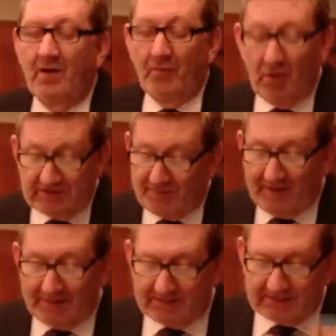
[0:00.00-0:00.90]

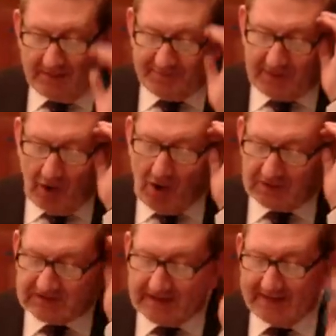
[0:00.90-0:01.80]
Roosevelt, FDR,
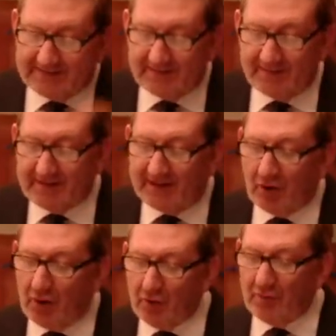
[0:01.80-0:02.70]
said that
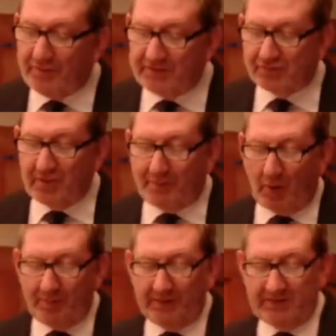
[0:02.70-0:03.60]
Hoover's
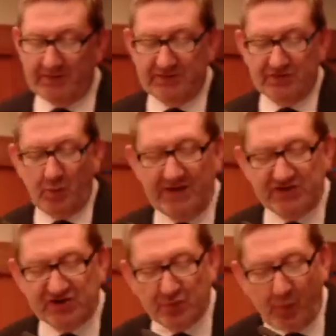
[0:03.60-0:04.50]
Republicans
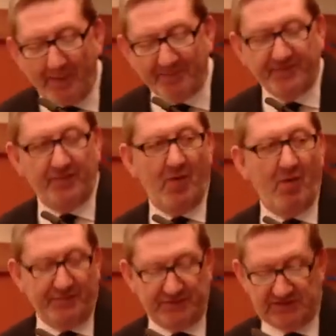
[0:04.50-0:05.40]
swept from
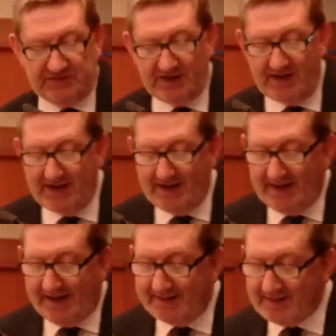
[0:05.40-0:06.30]
office
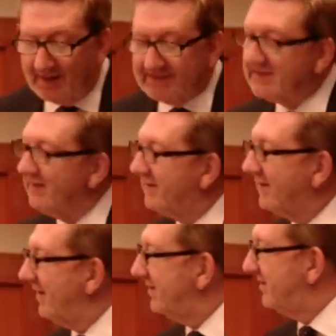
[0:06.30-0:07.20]
in
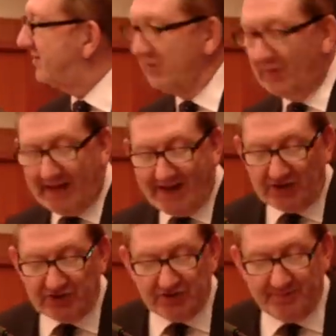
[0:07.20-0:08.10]
1932
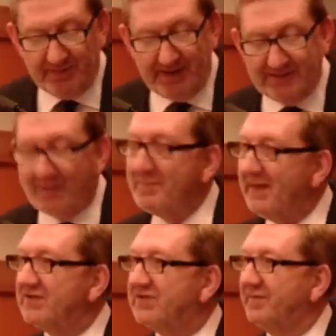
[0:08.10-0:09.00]
election in the
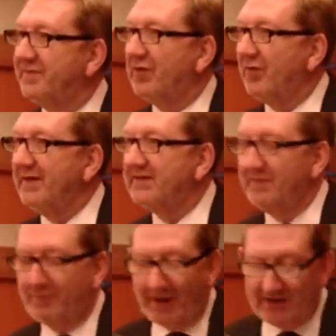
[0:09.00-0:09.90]
midst of the Great
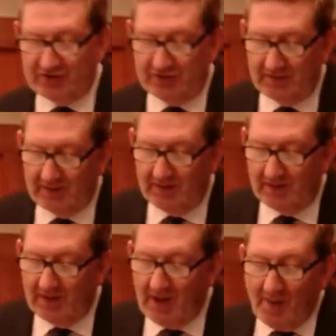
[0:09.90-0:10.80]
Depression
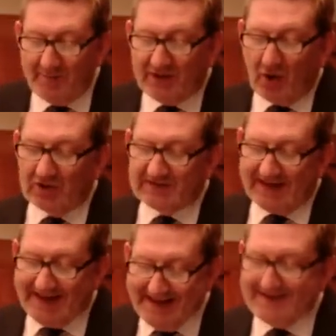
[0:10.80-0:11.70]
because
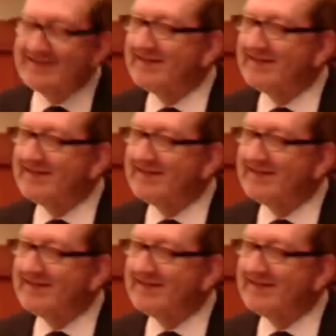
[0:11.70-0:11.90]
in